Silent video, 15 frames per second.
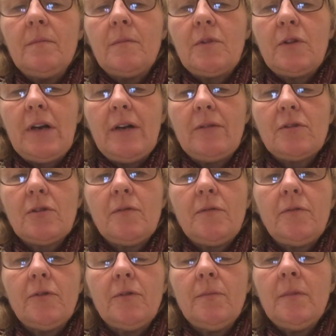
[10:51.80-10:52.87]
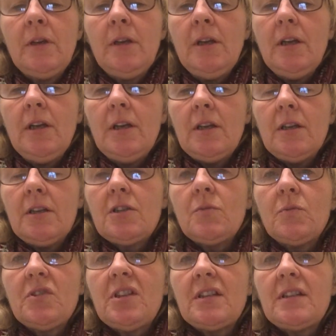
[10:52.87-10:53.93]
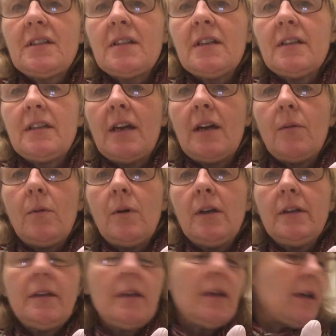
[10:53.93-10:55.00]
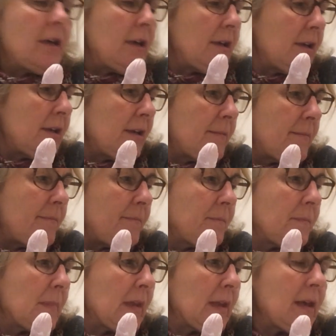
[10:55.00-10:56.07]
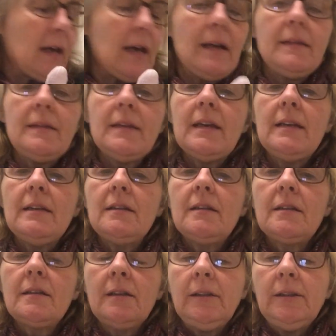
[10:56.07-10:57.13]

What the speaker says: grout off them. So we'll set aside that one. And then